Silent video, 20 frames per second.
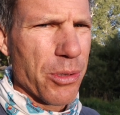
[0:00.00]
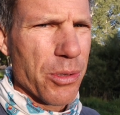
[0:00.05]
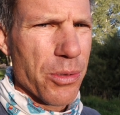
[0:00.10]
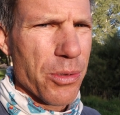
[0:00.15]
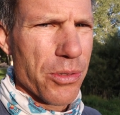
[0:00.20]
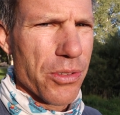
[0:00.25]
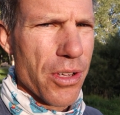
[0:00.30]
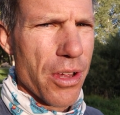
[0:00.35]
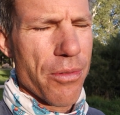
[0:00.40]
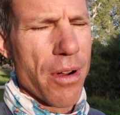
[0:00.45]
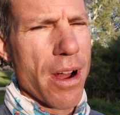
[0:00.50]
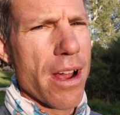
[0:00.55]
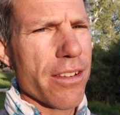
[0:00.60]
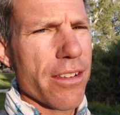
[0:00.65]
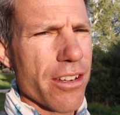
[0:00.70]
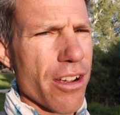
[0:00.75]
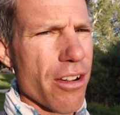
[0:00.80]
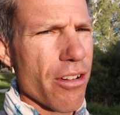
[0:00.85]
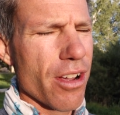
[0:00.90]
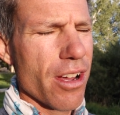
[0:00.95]
do
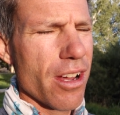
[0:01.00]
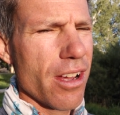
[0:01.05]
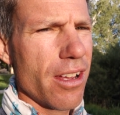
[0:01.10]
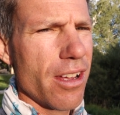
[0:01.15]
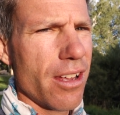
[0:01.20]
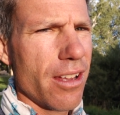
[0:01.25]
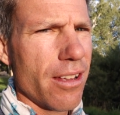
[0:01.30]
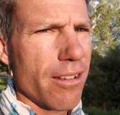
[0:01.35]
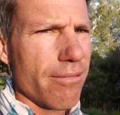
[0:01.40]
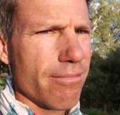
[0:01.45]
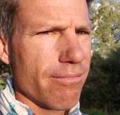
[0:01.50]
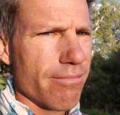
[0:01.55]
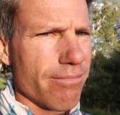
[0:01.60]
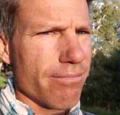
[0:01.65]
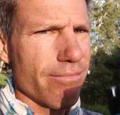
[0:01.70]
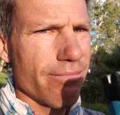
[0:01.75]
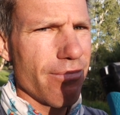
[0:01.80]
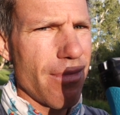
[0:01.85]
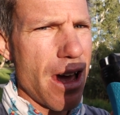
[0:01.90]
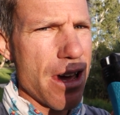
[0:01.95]
sunrise yoga.
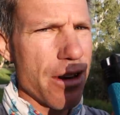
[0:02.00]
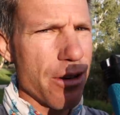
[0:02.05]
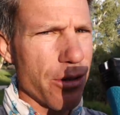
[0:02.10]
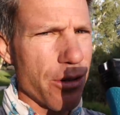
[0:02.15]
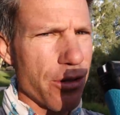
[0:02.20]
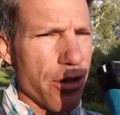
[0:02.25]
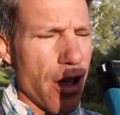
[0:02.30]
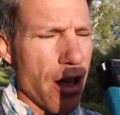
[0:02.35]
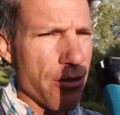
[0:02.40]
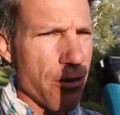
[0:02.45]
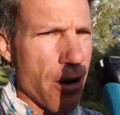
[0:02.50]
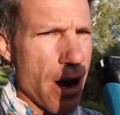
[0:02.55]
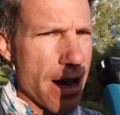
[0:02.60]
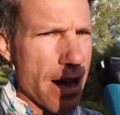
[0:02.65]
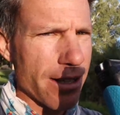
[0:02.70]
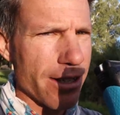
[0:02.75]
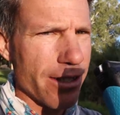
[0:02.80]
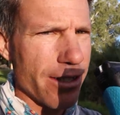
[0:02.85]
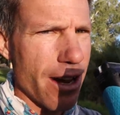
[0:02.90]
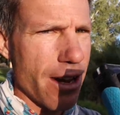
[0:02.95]
I do
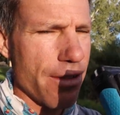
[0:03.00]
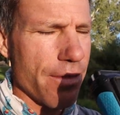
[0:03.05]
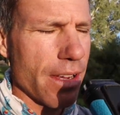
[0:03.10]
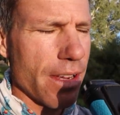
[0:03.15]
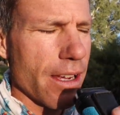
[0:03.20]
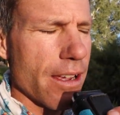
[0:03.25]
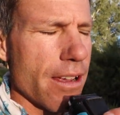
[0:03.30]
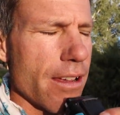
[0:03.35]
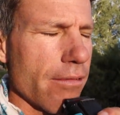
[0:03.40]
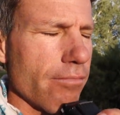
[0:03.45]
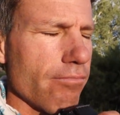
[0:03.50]
sunrise shaving.